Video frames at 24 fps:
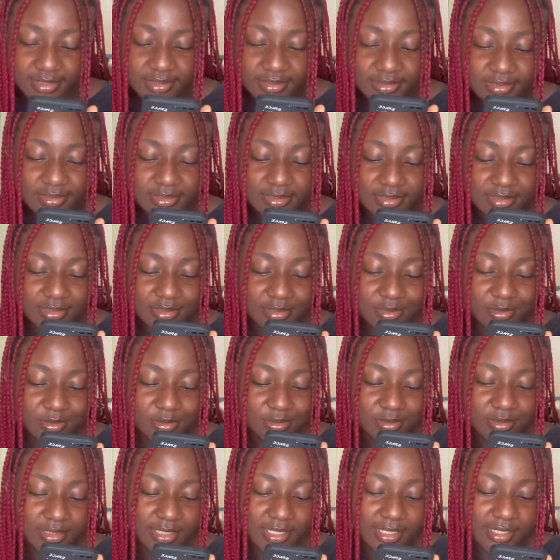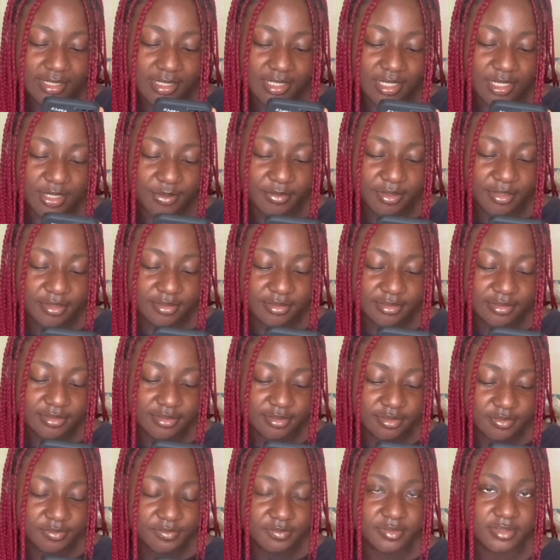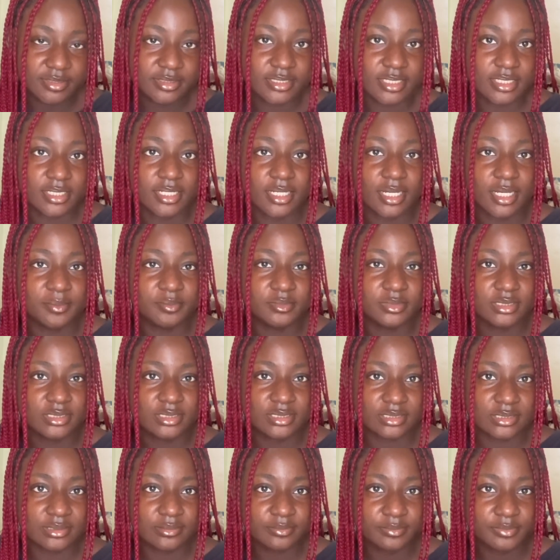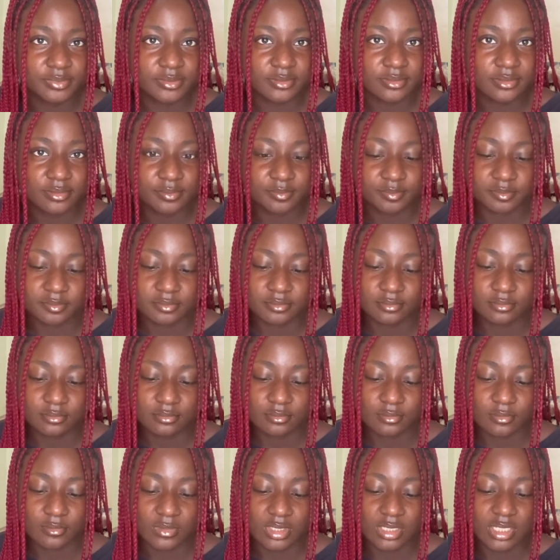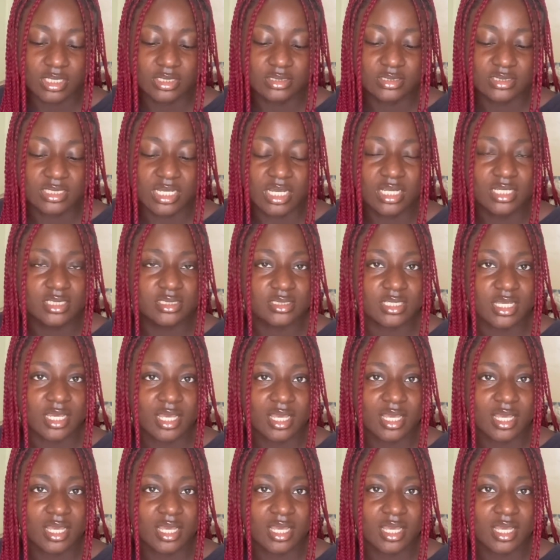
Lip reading: the things you don't like about yourself? That I'm a simp and I